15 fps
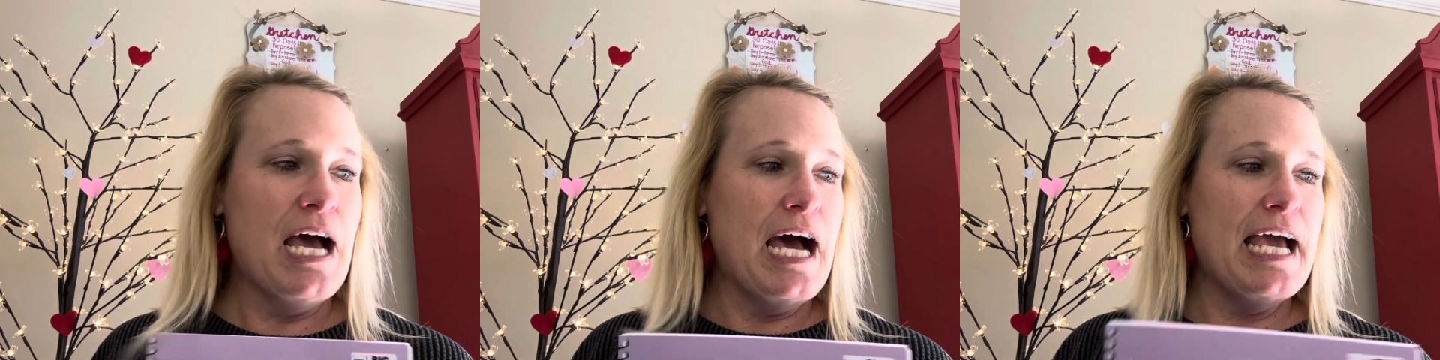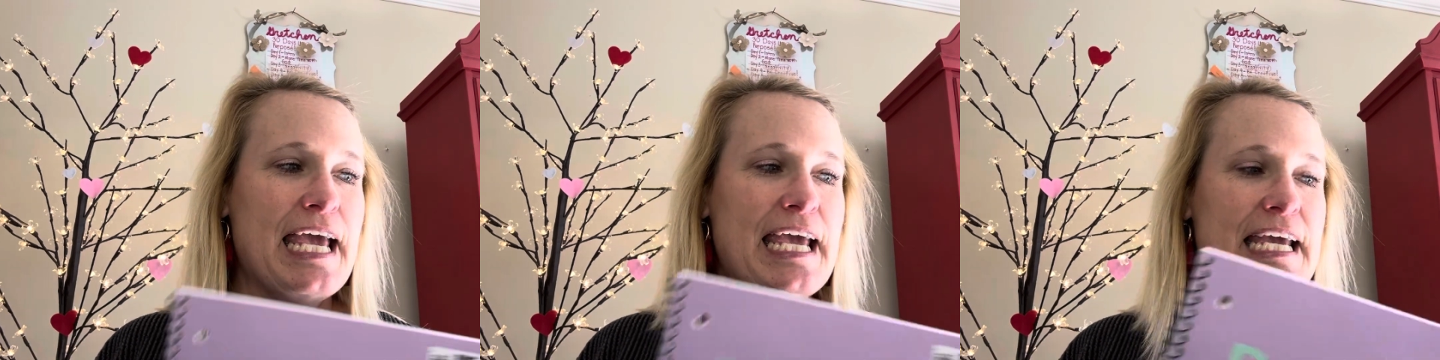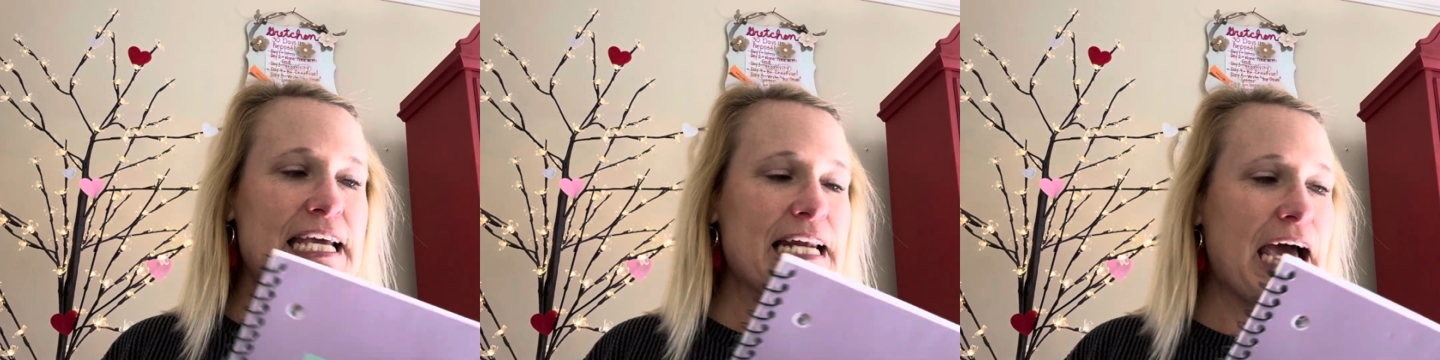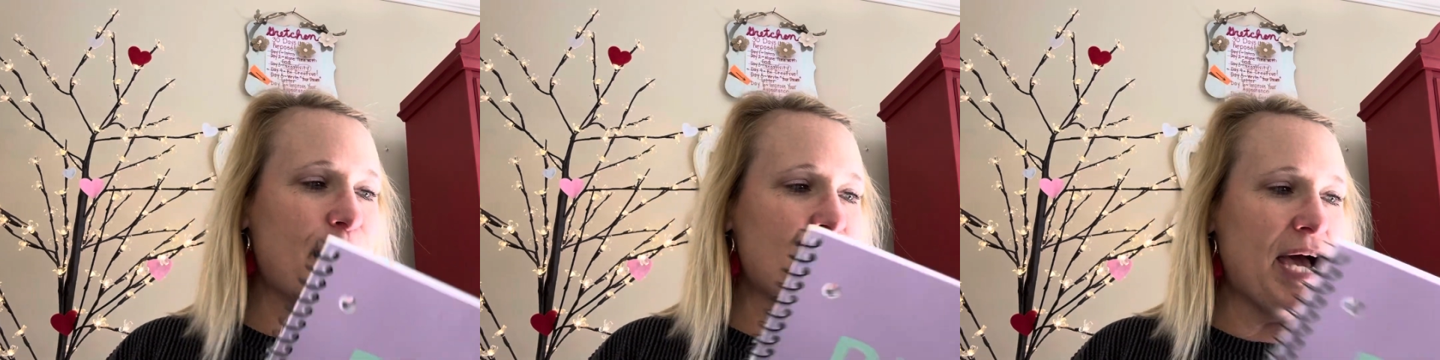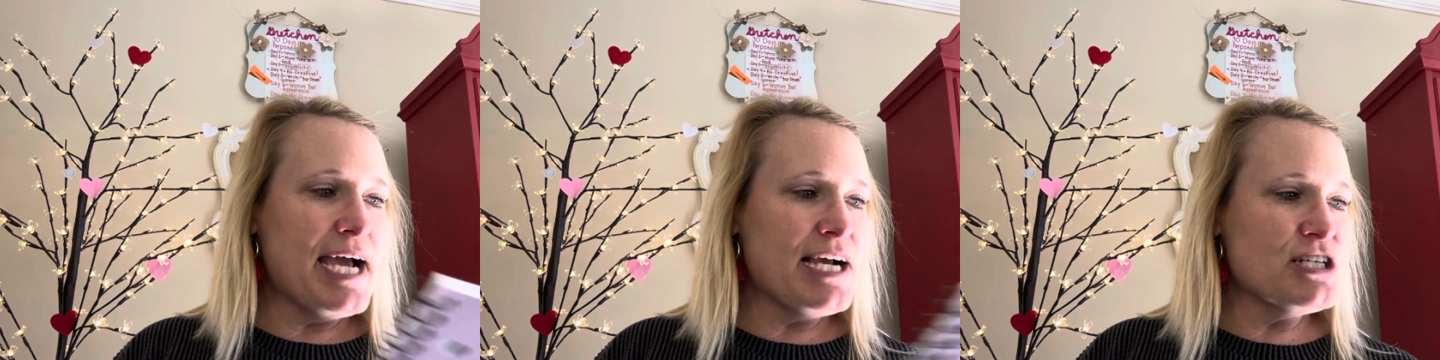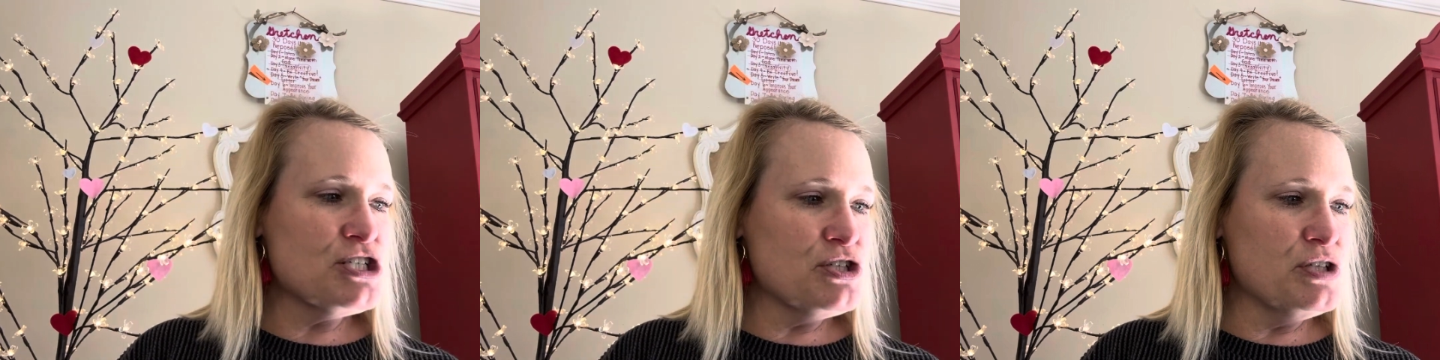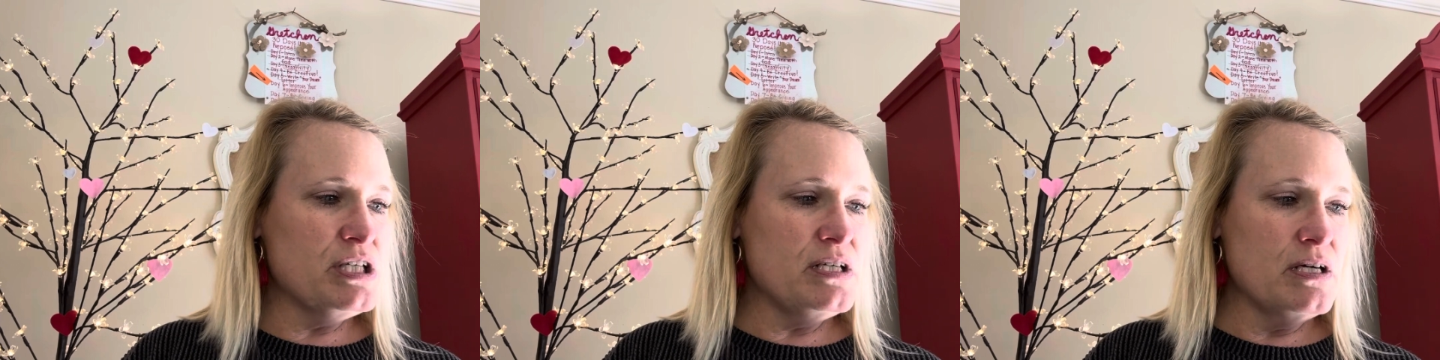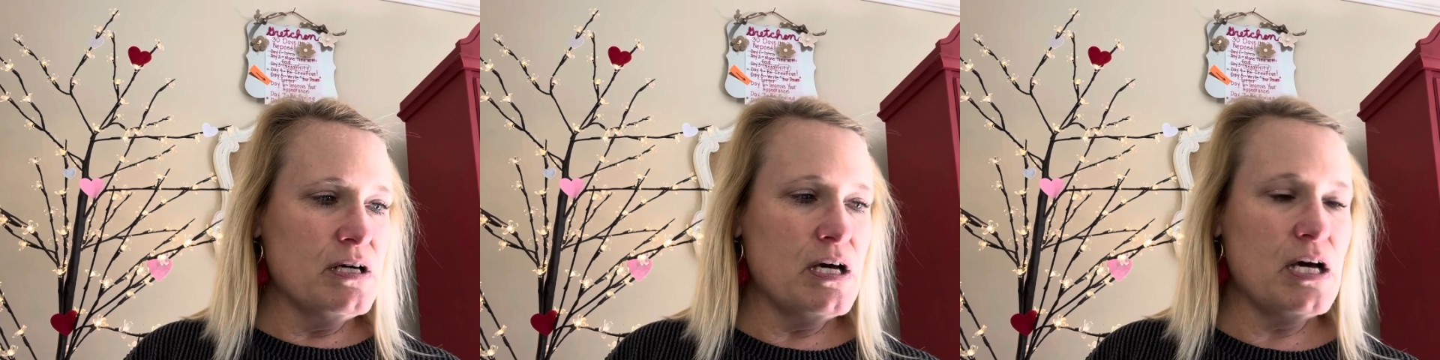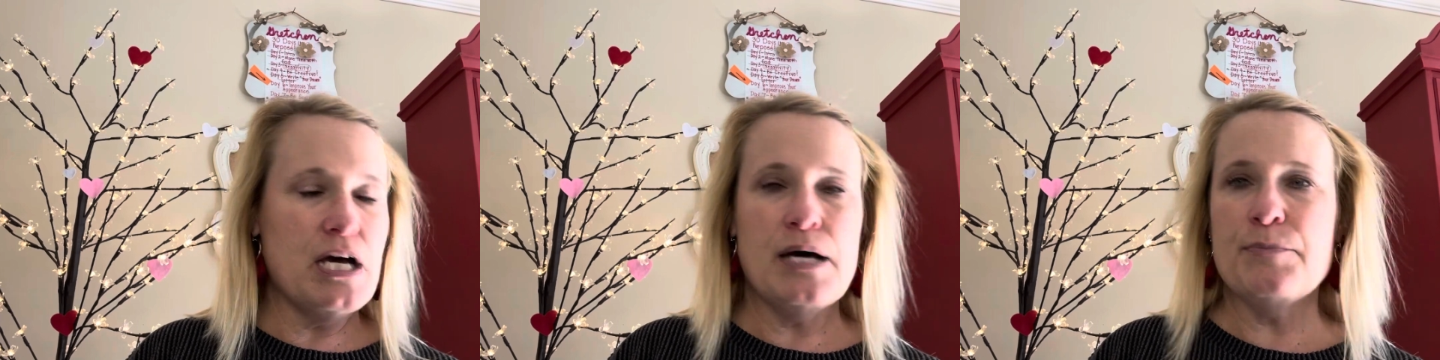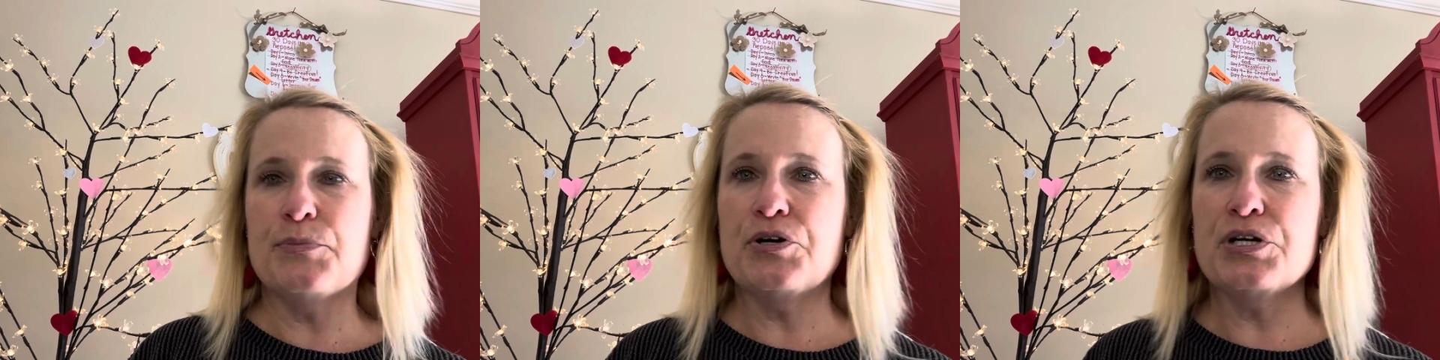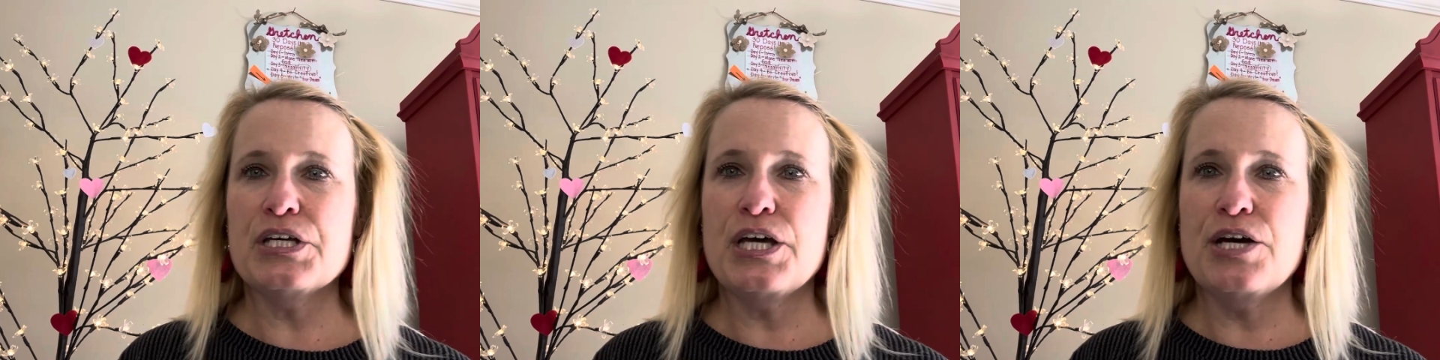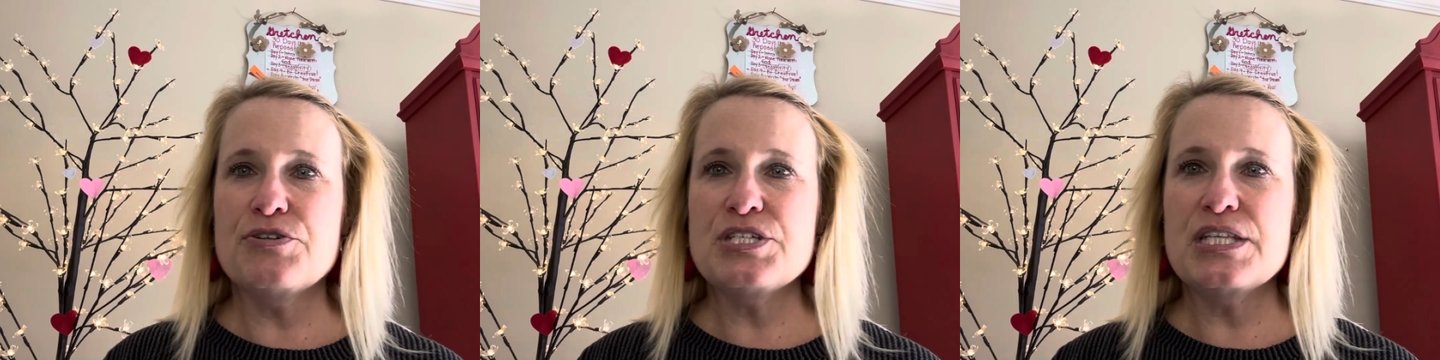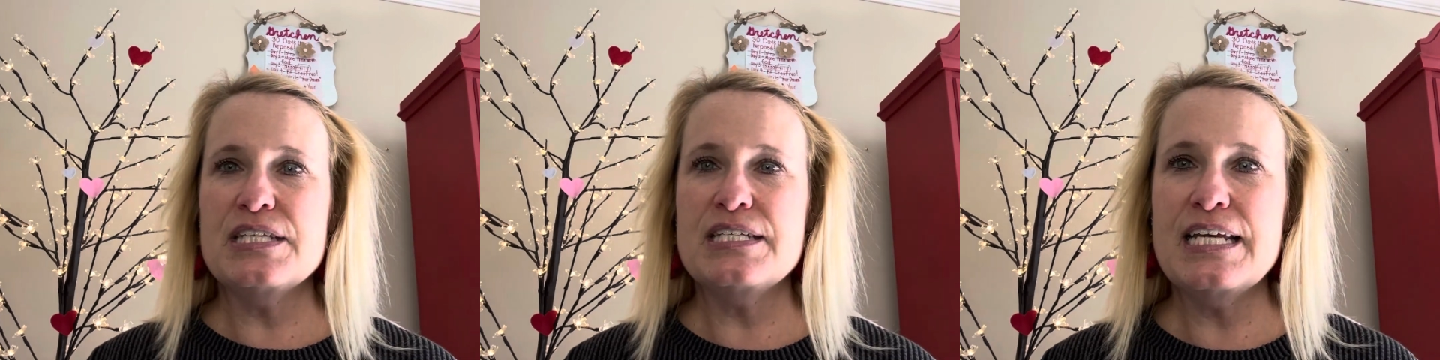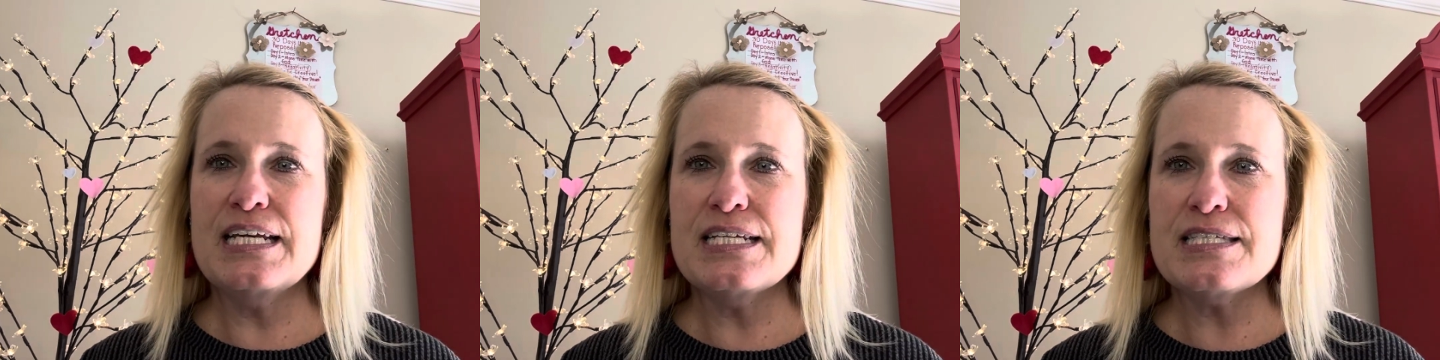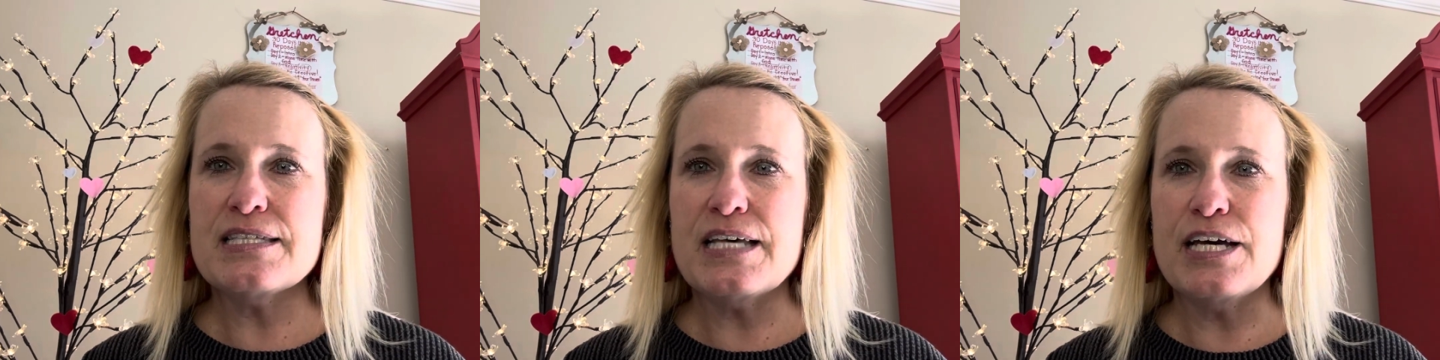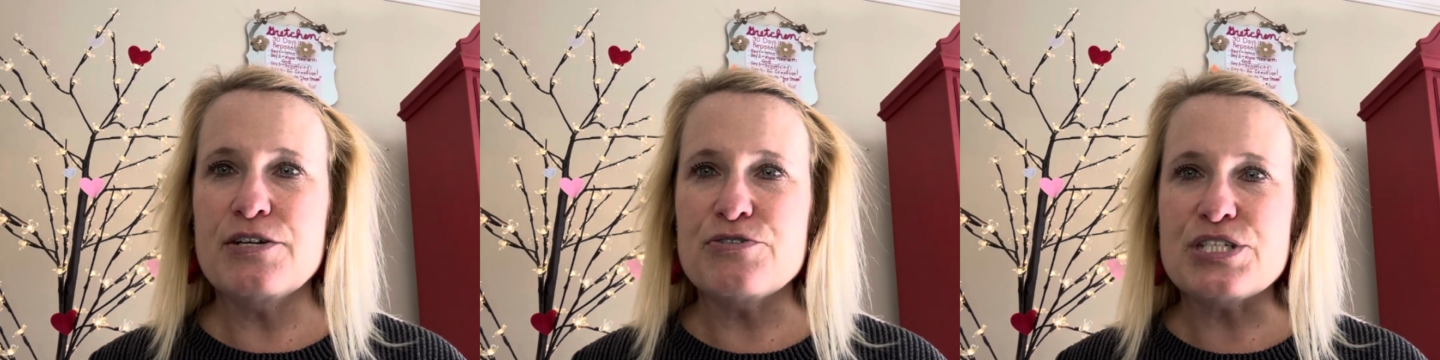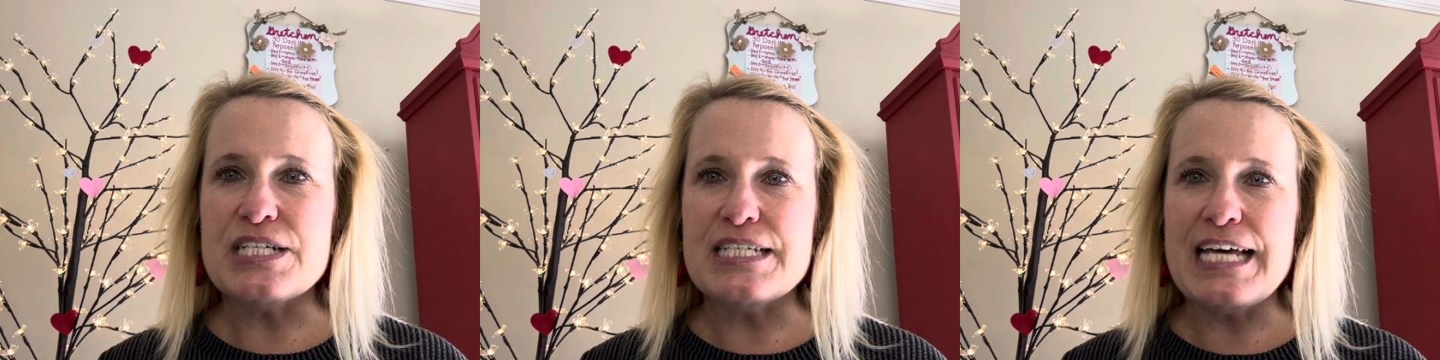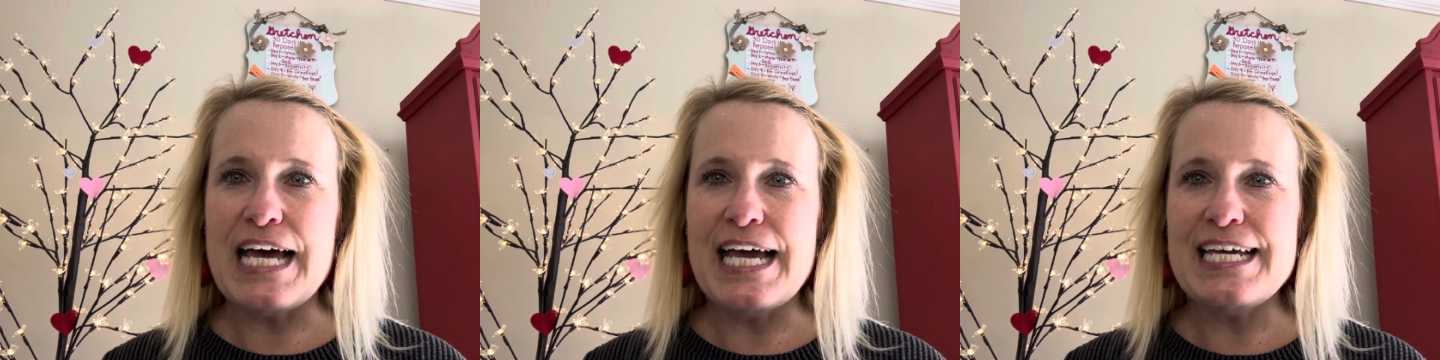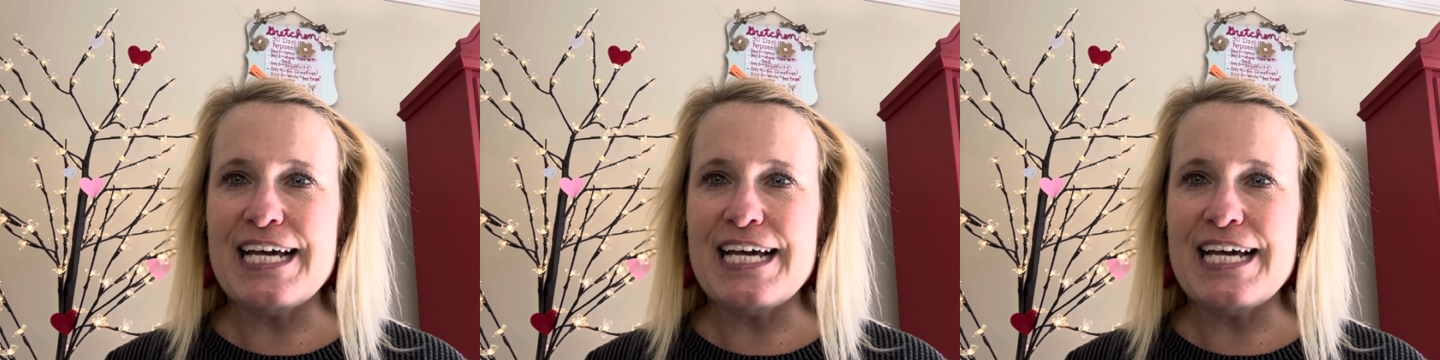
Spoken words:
And I'm actually going to go to the dentist later today.